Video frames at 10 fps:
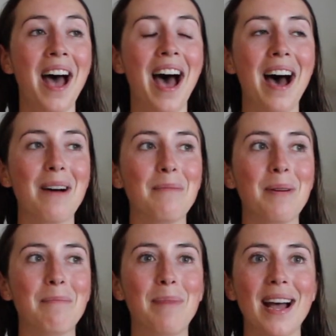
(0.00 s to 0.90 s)

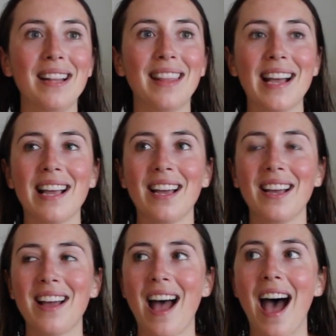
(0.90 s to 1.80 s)
Um, but like,
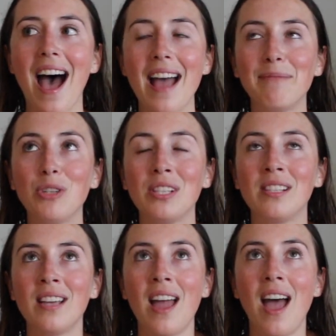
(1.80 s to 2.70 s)
I just,